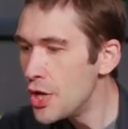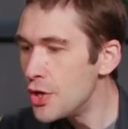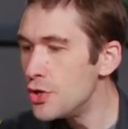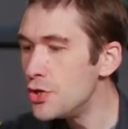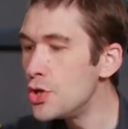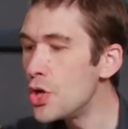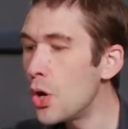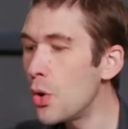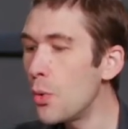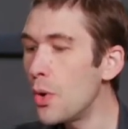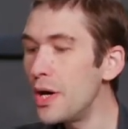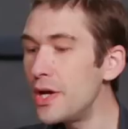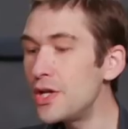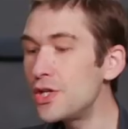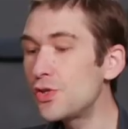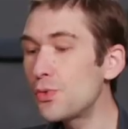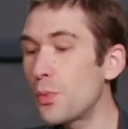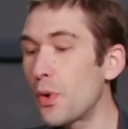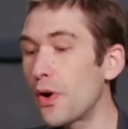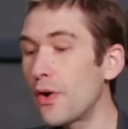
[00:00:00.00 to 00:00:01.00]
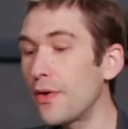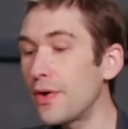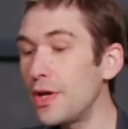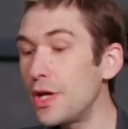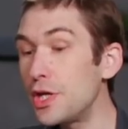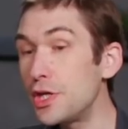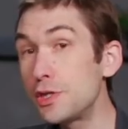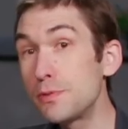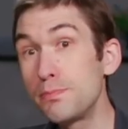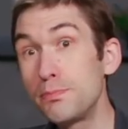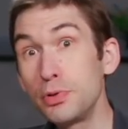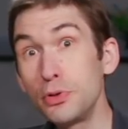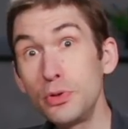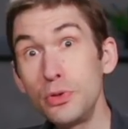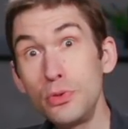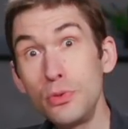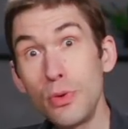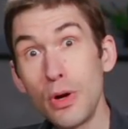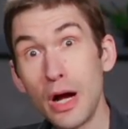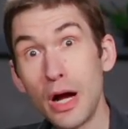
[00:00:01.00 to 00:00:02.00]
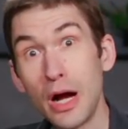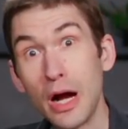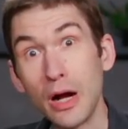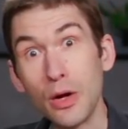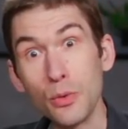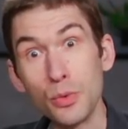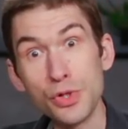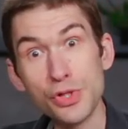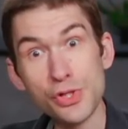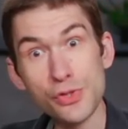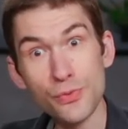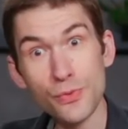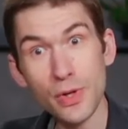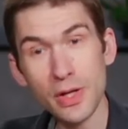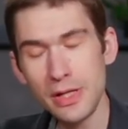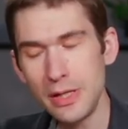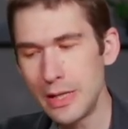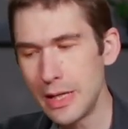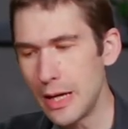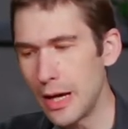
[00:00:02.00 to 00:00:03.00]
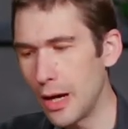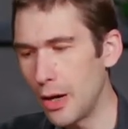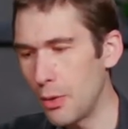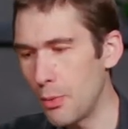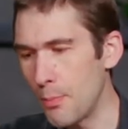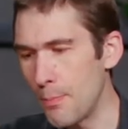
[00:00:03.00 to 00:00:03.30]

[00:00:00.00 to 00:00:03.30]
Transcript: Noah is wearing his blue Aquis right now.